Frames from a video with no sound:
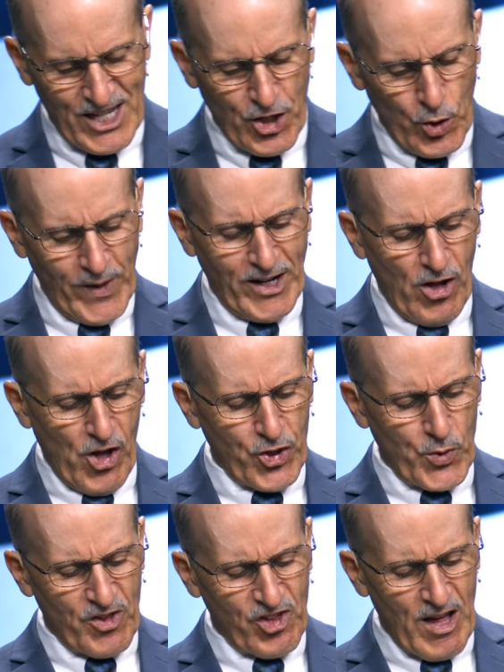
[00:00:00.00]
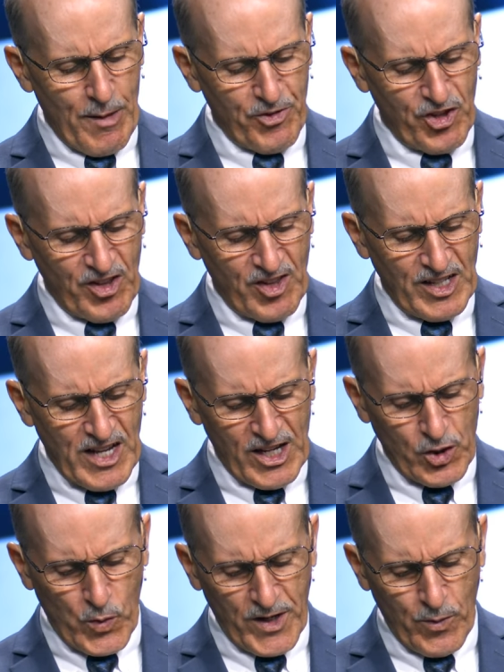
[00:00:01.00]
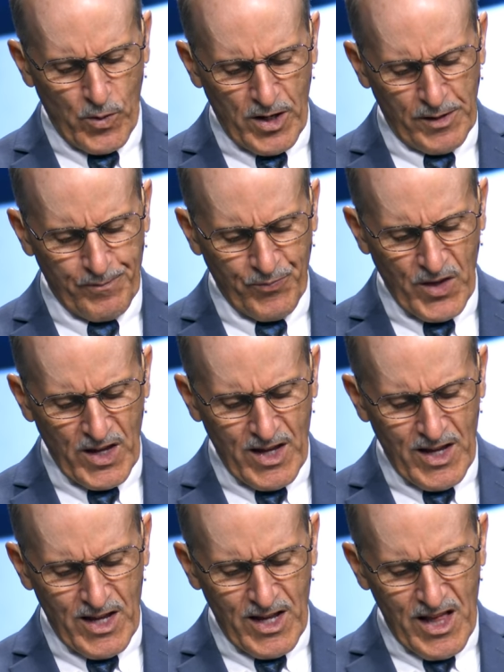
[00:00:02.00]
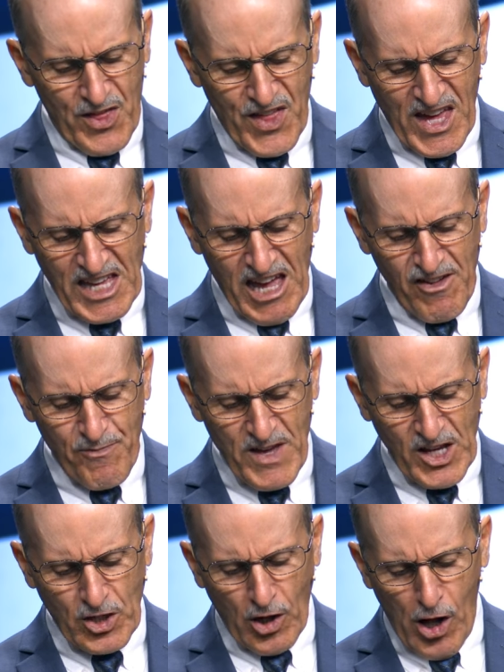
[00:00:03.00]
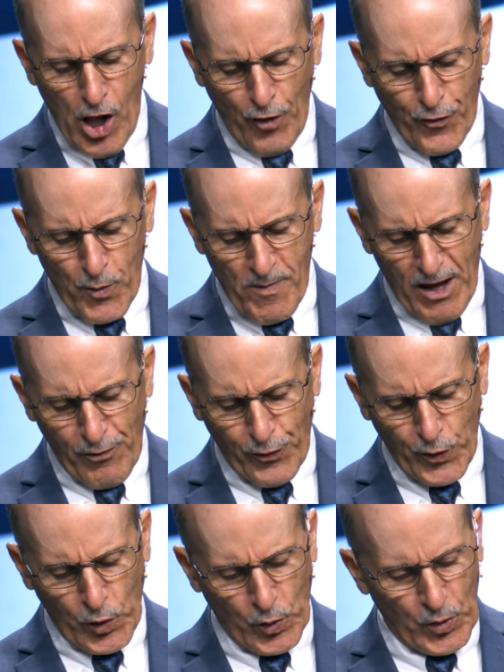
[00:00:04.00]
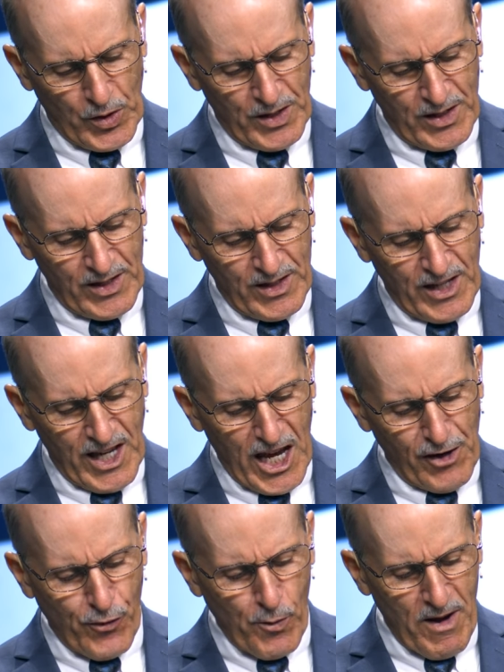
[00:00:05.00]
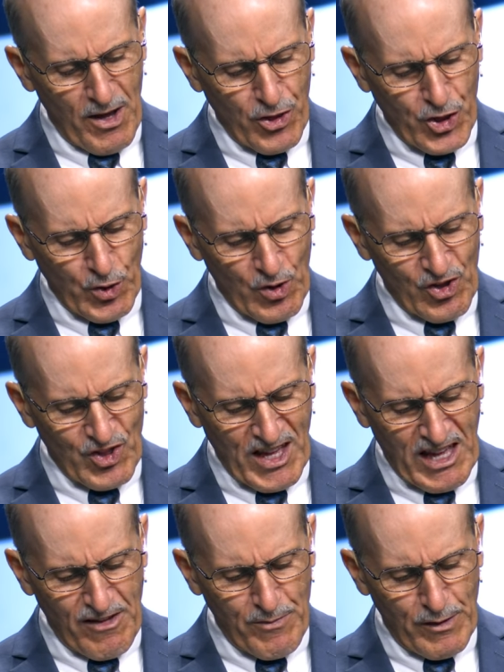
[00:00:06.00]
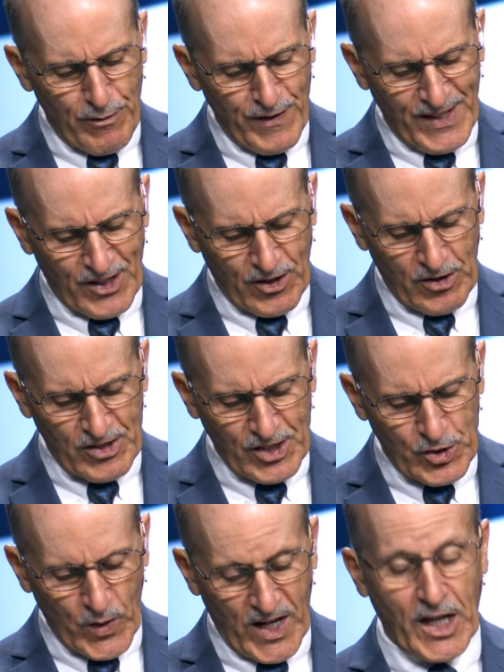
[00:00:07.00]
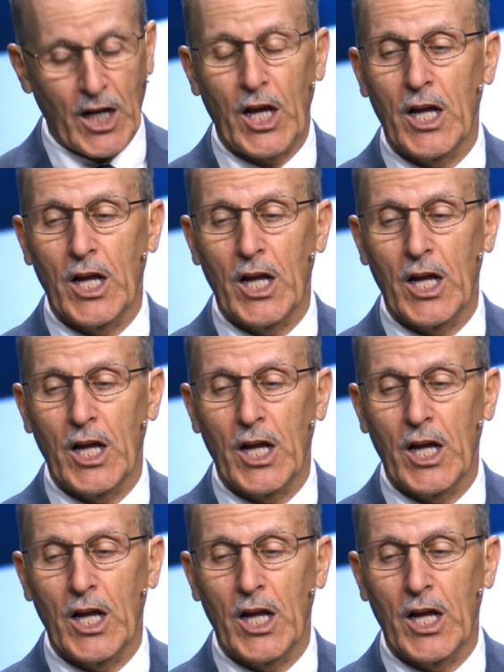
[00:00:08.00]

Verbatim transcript: You read also in Psalm 69 21, they gave me gall for my food, and for my thirst, they gave me vinegar to drink.